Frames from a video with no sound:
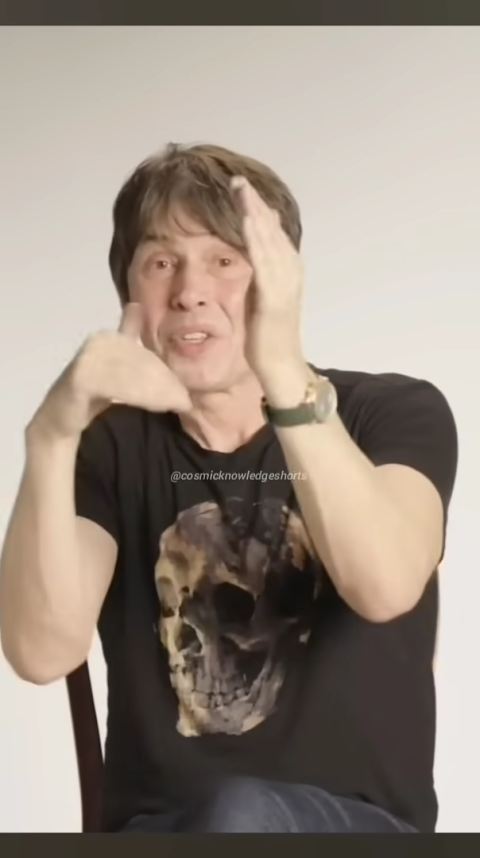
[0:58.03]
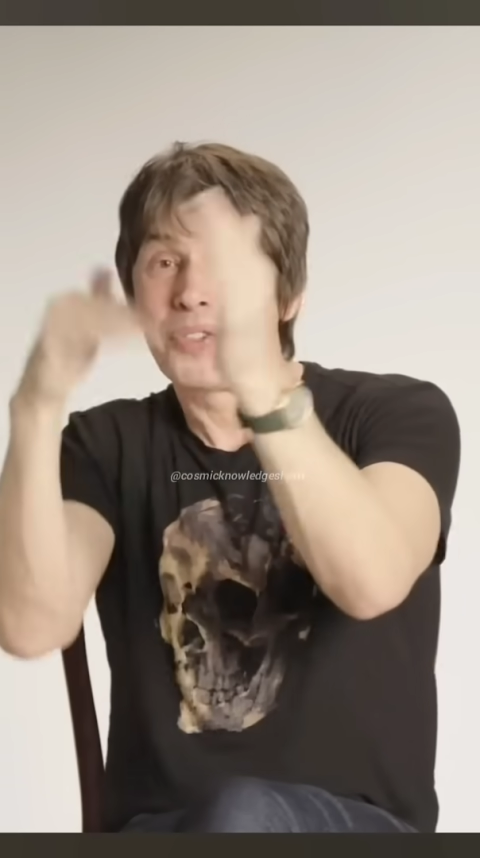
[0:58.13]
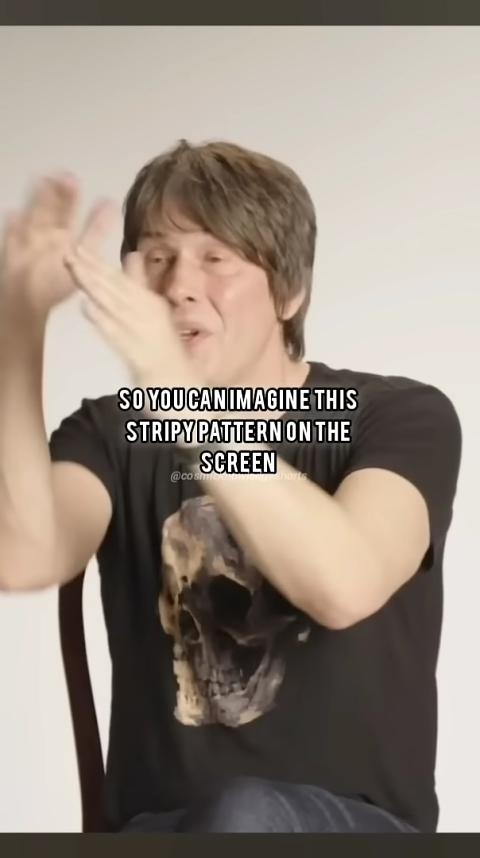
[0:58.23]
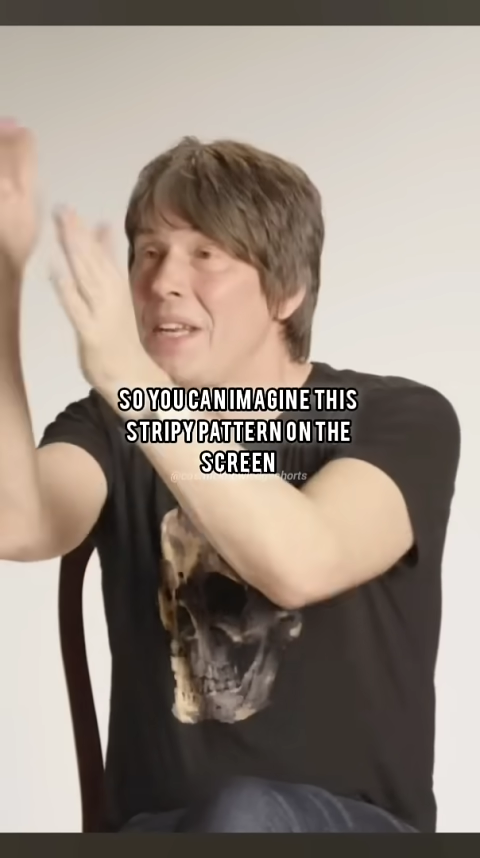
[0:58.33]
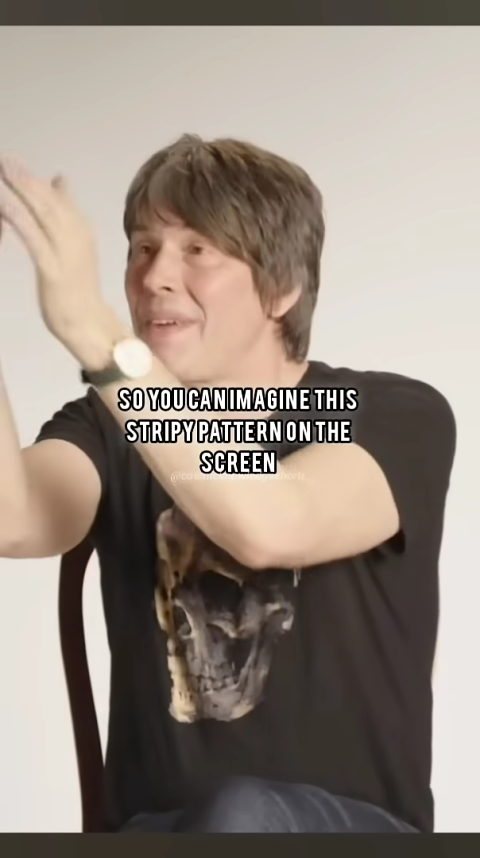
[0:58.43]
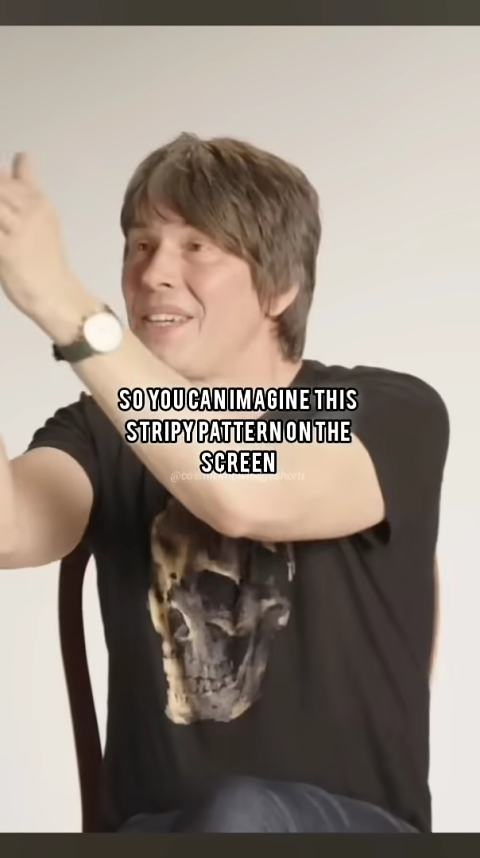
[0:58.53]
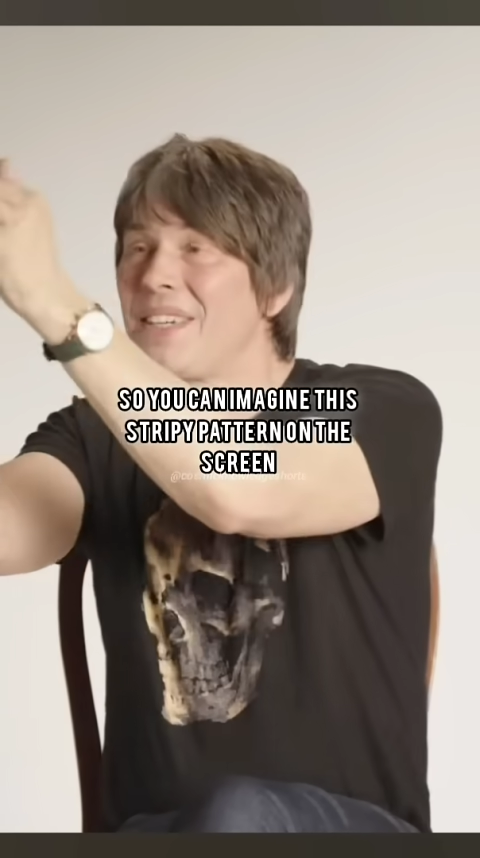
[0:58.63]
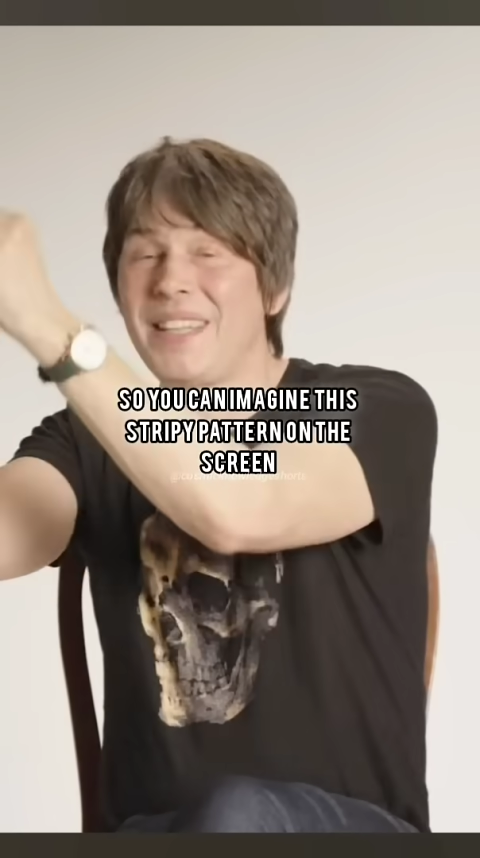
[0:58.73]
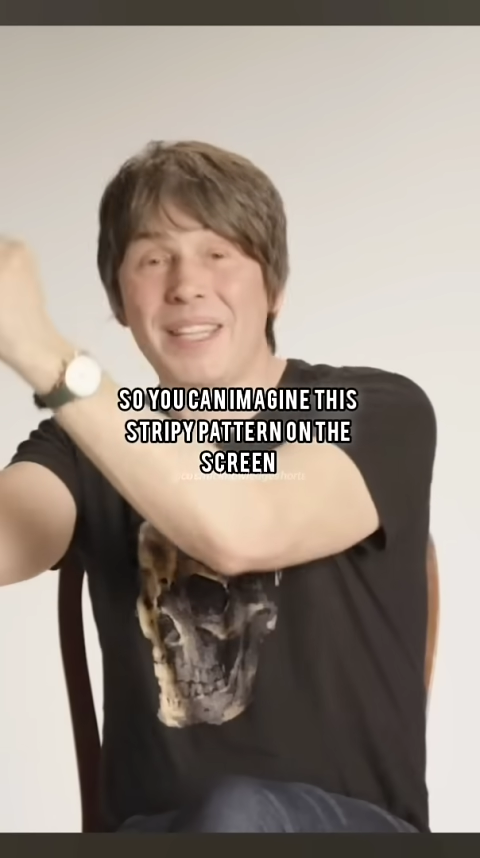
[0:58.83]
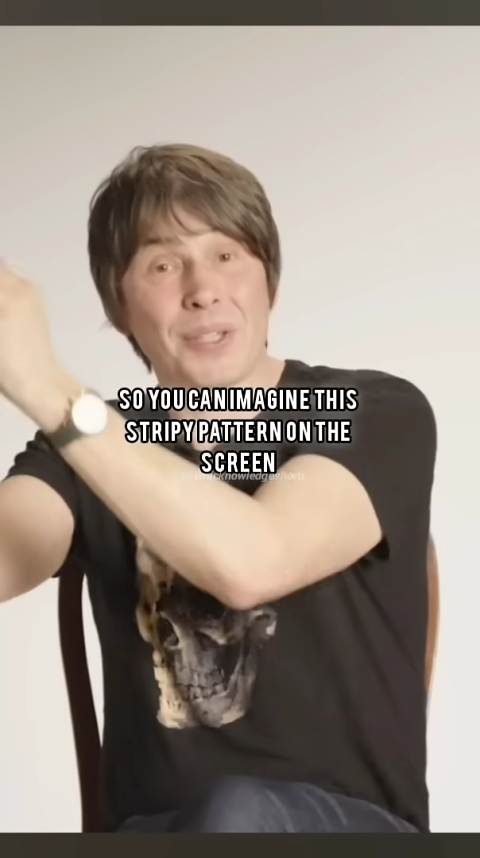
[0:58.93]
So you can
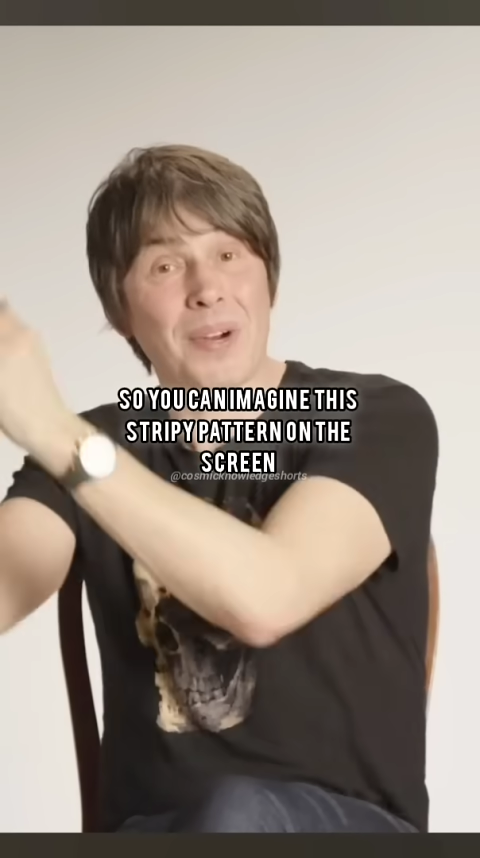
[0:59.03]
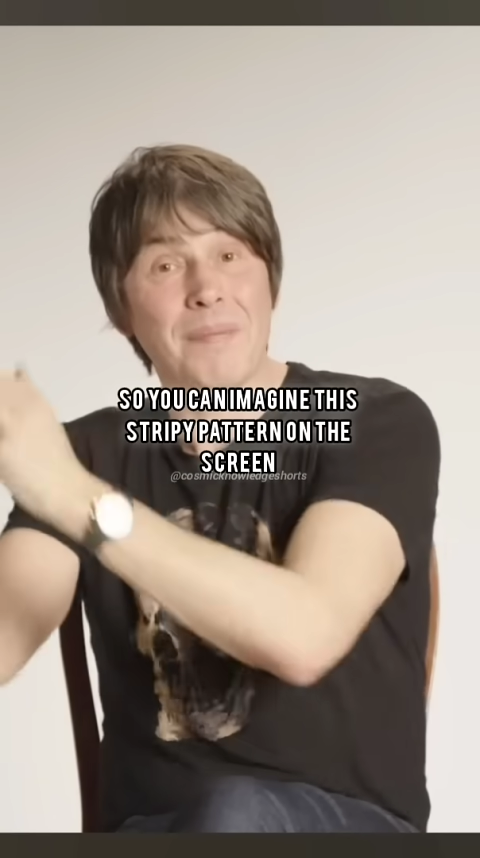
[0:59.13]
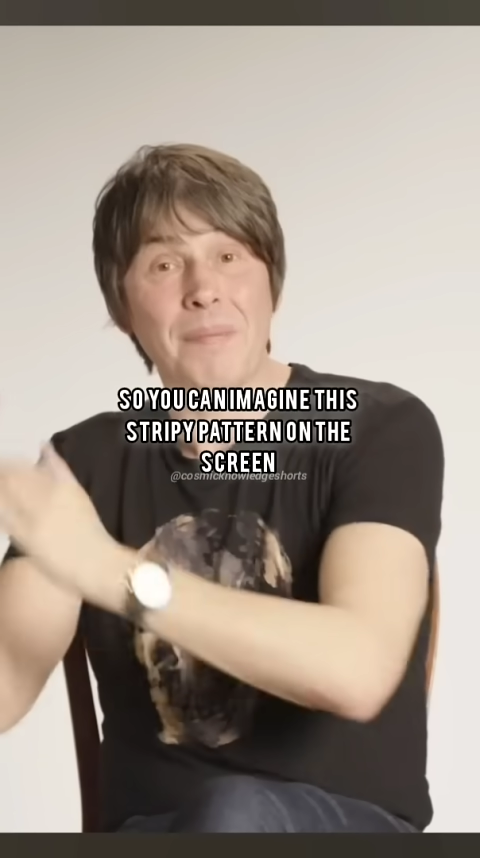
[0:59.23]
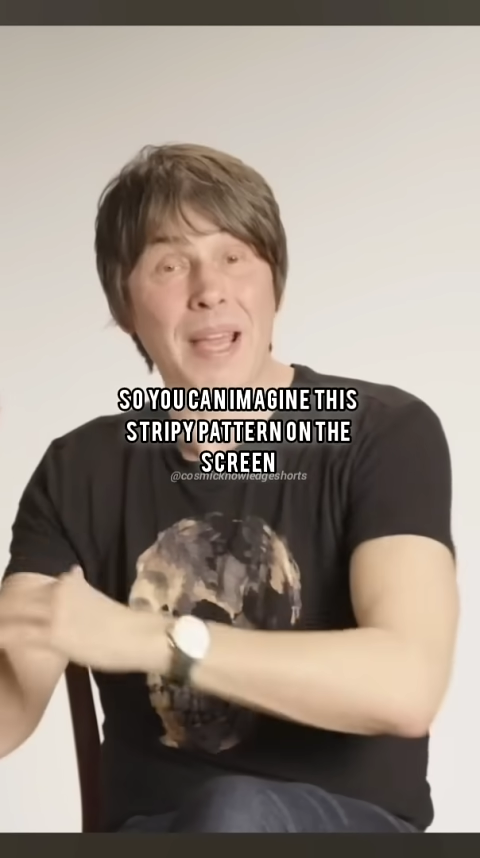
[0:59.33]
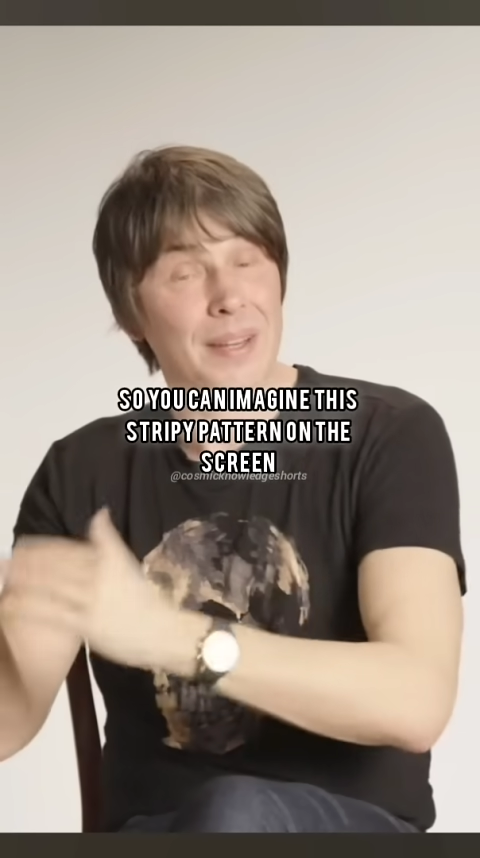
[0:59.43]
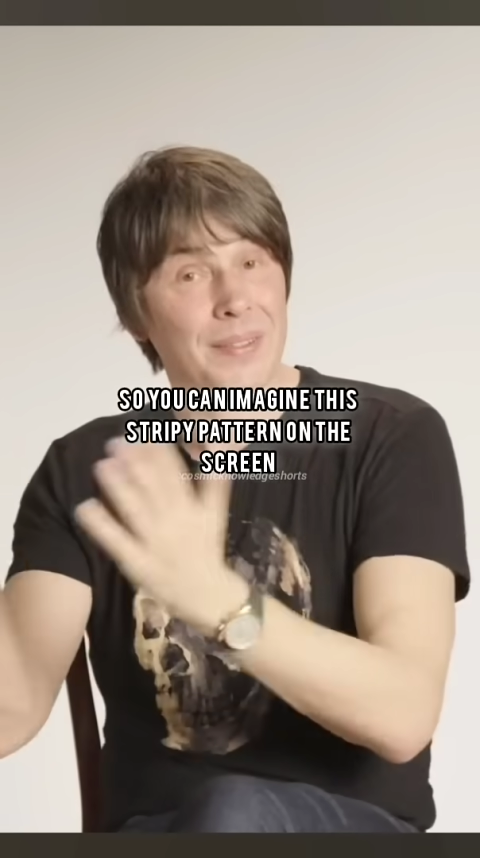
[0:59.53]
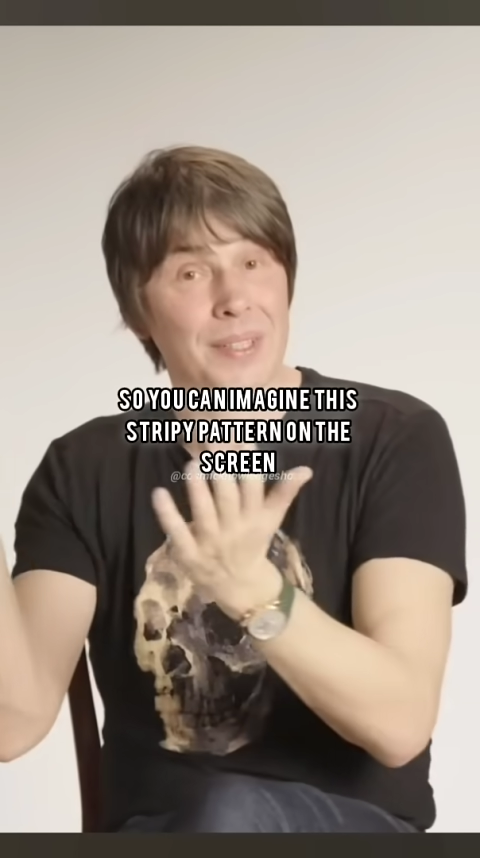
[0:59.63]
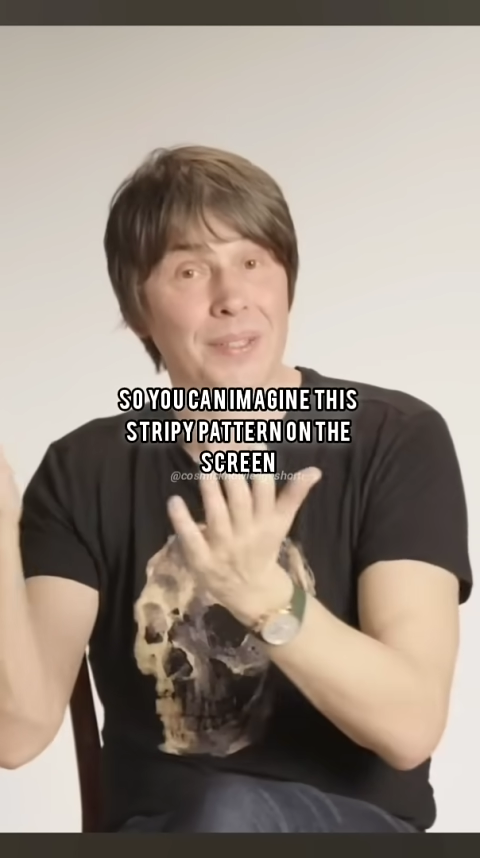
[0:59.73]
imagine this stripy pattern on the